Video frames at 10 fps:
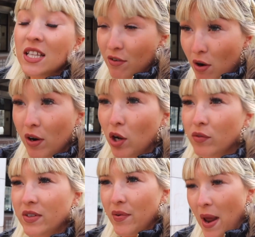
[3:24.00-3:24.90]
There are a lot
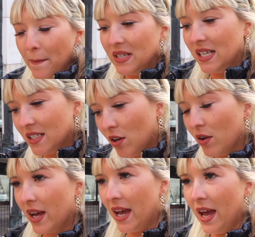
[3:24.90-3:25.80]
of different embassies
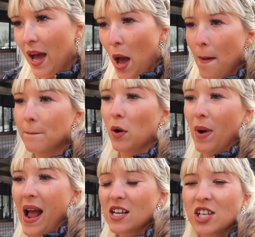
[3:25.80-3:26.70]
along here, but
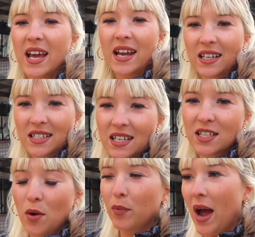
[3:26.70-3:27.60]
we're actually heading to
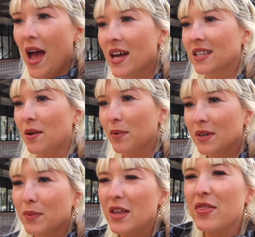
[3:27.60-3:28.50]
somewhere that
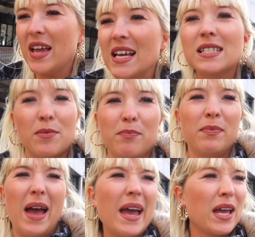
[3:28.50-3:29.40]
we think is a
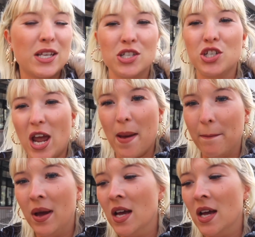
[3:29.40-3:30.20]
hidden gem.